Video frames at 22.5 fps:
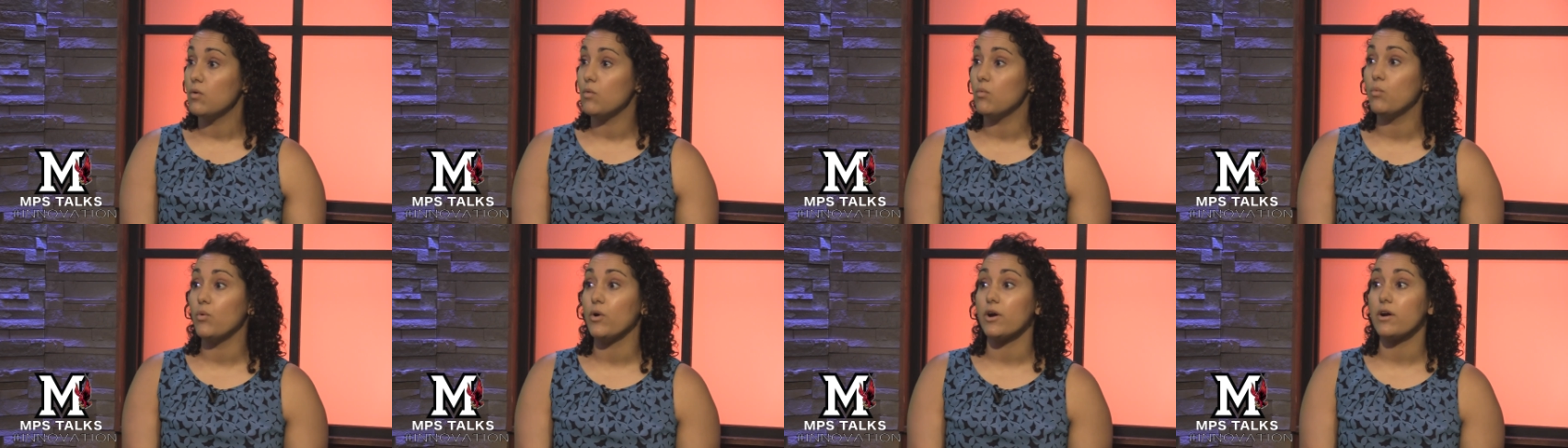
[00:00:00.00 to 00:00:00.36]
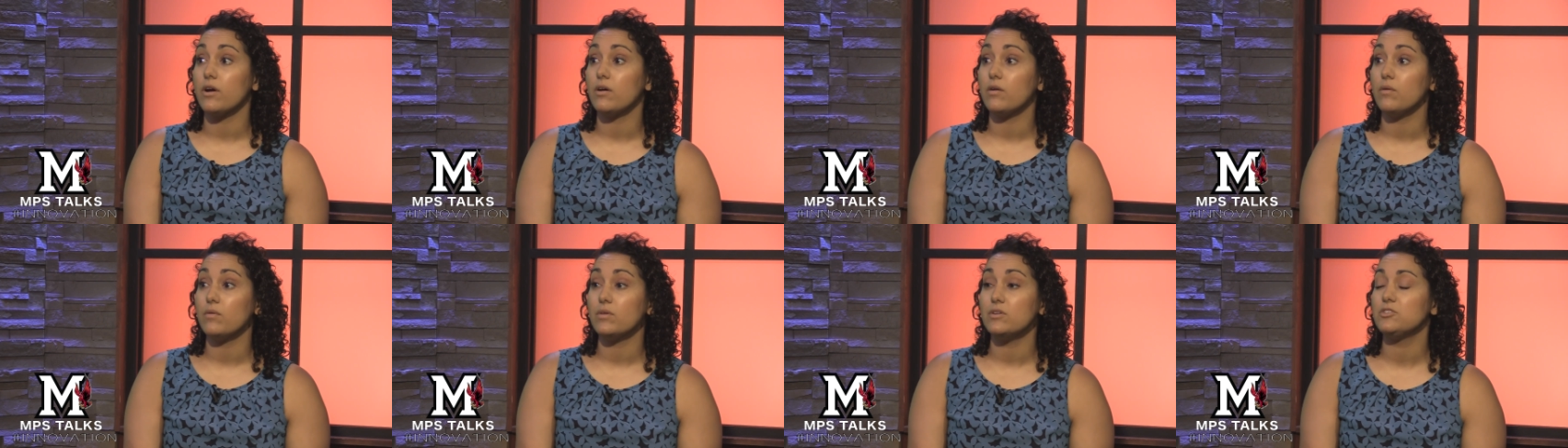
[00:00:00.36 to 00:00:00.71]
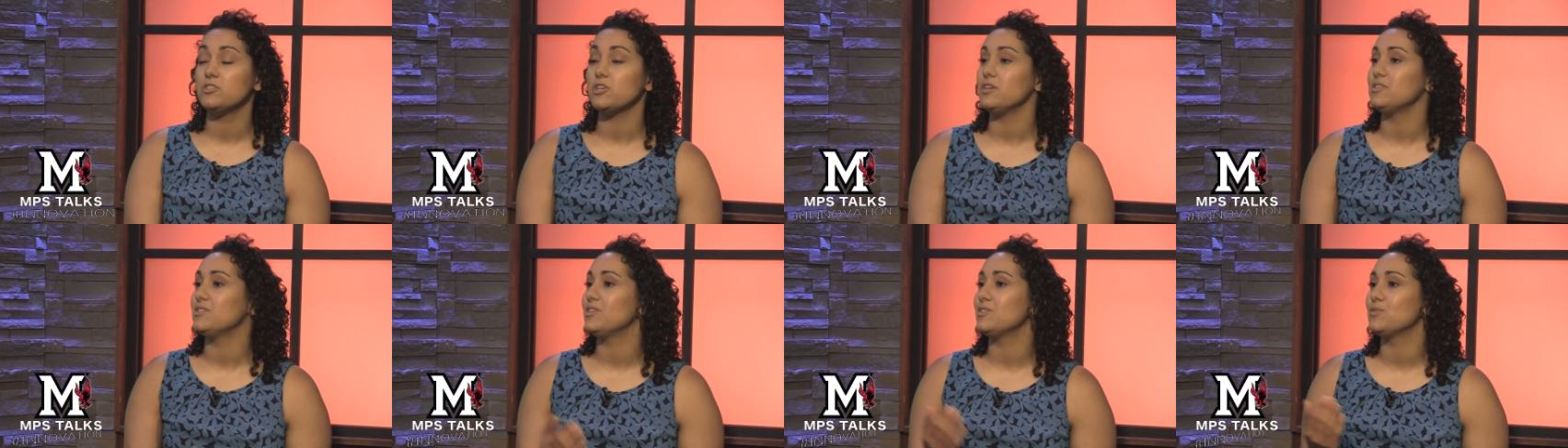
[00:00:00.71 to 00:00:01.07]
work
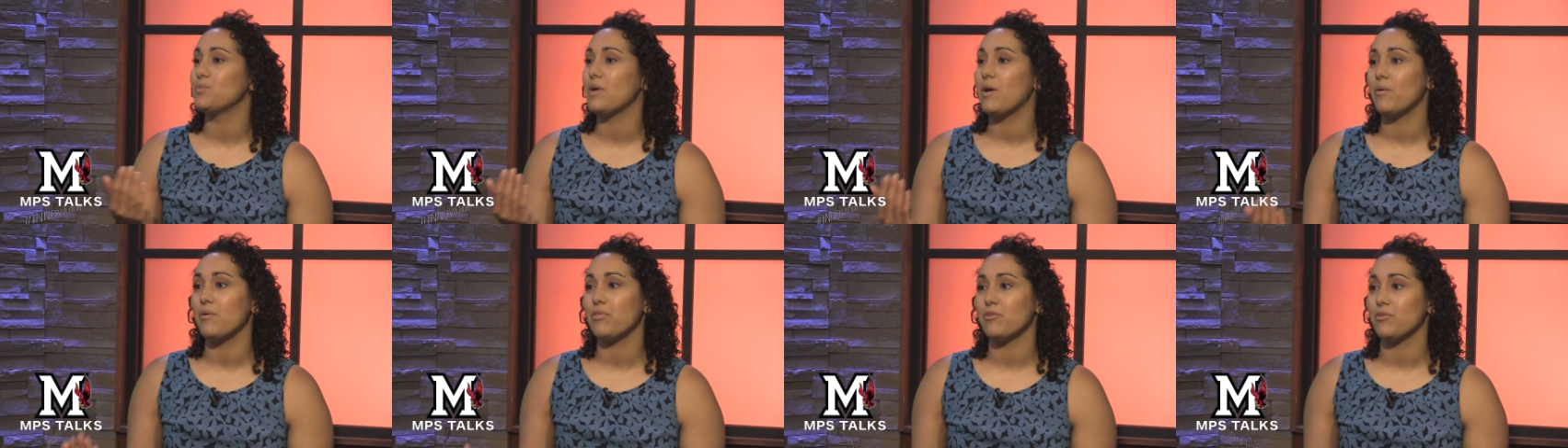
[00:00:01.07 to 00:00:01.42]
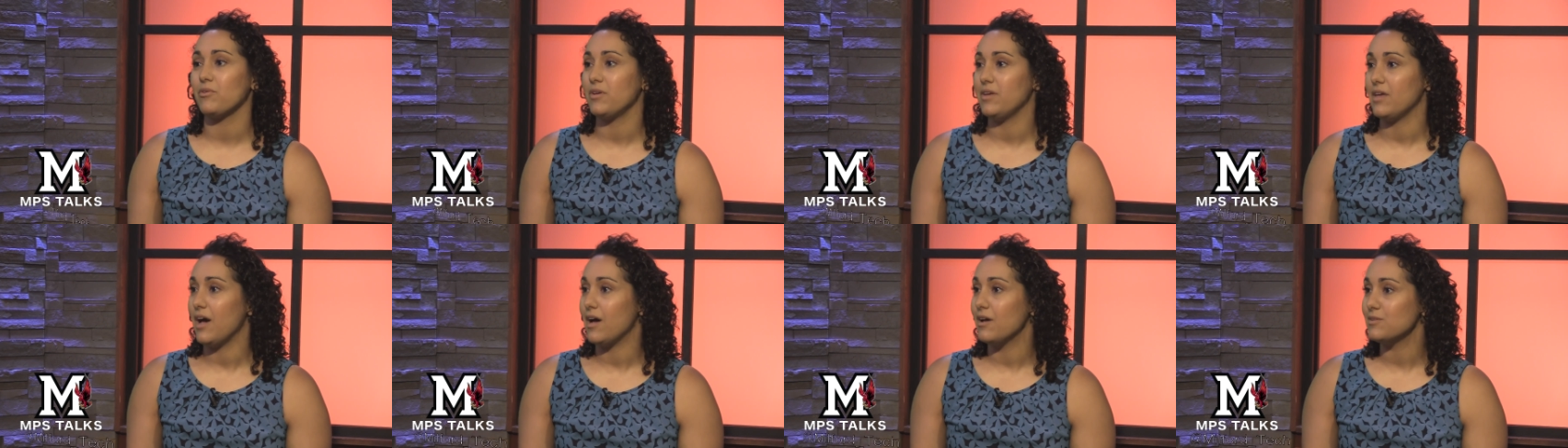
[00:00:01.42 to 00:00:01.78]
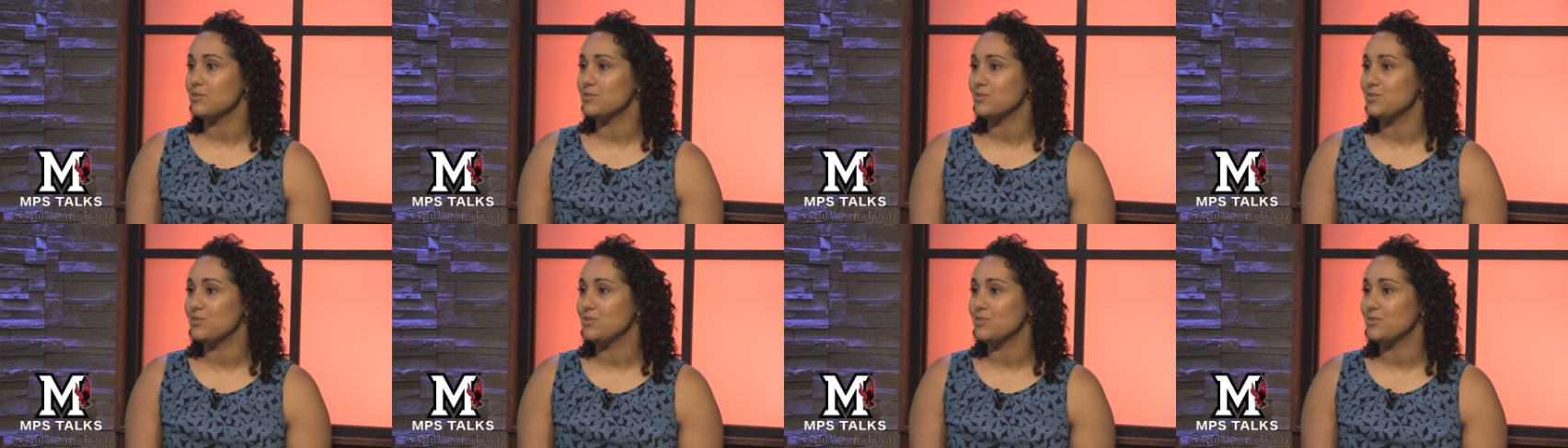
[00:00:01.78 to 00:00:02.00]
just as well with your ELs.